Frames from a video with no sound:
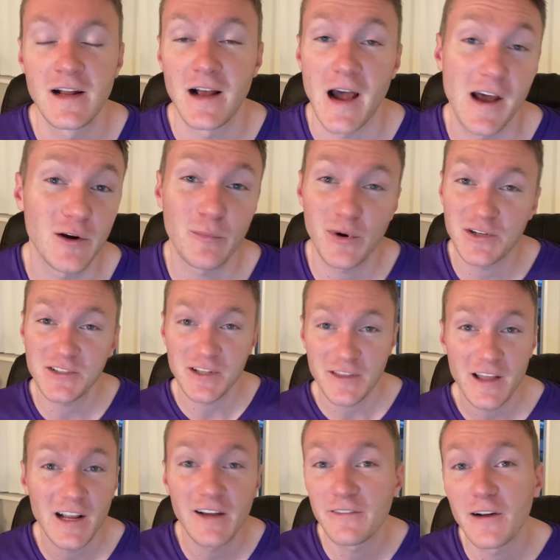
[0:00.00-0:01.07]
I don't personally
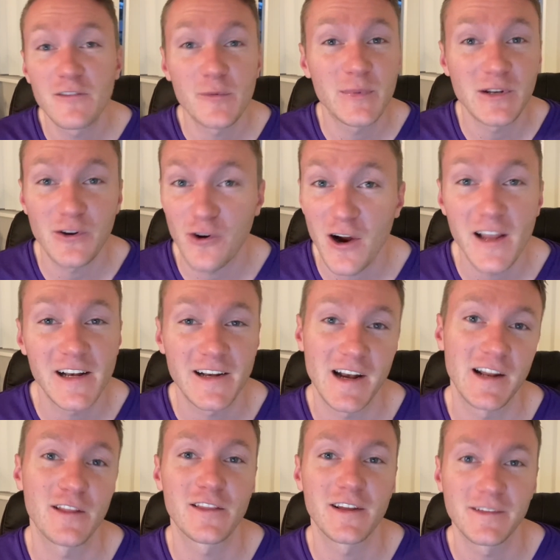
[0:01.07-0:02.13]
think I've ever been great at
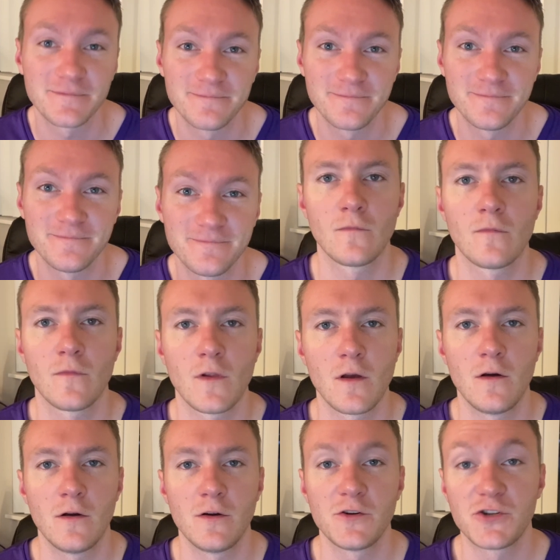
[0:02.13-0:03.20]
anything.
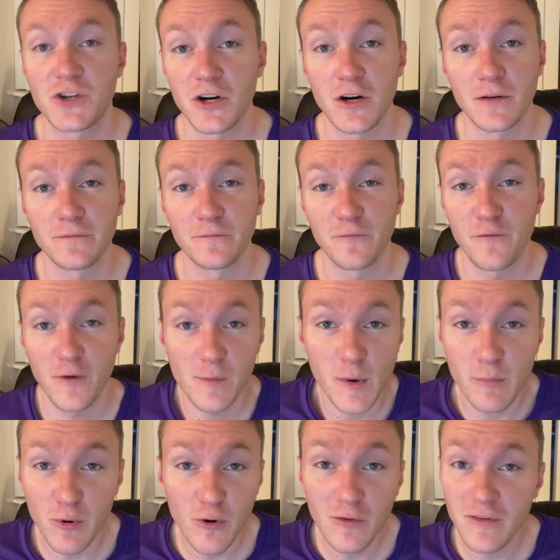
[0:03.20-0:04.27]
Sure, from a
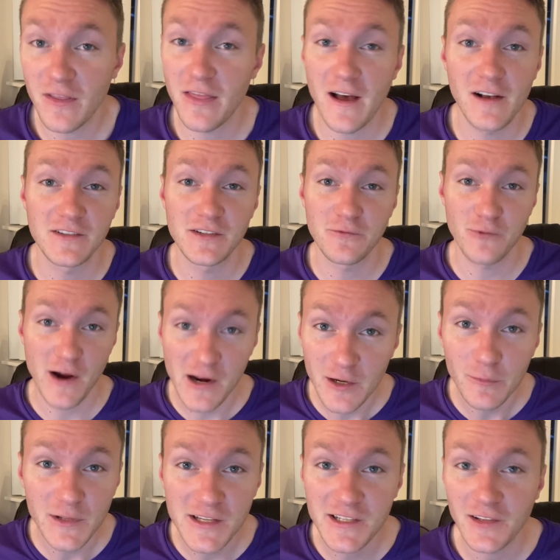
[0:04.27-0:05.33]
pool of a thousand
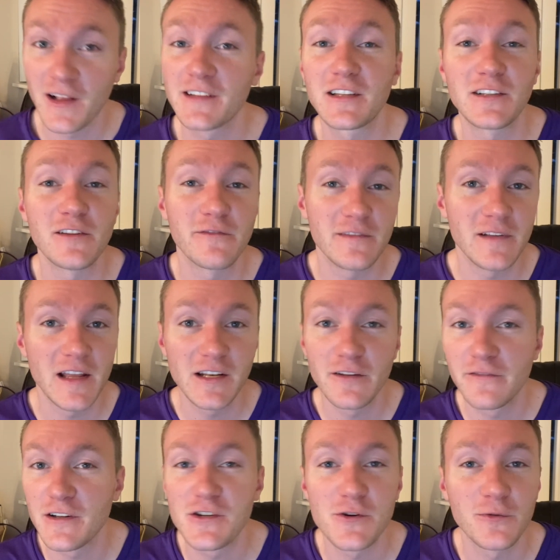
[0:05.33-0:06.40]
randomly selected
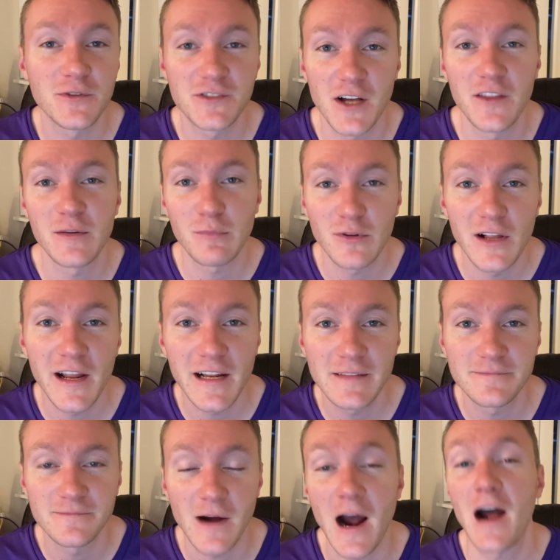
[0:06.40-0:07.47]
individuals on the
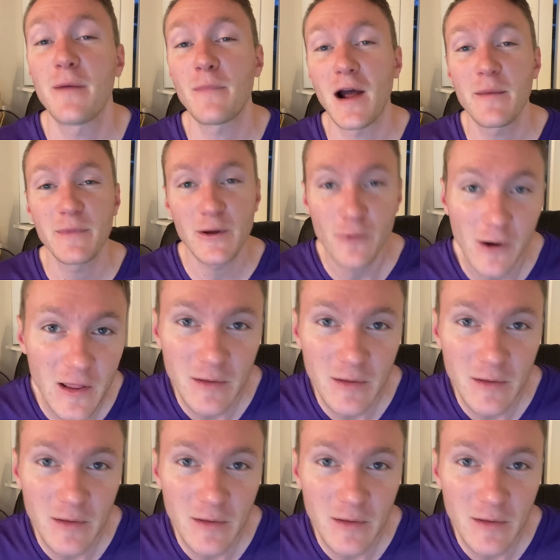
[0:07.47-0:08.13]
planet, I might be one of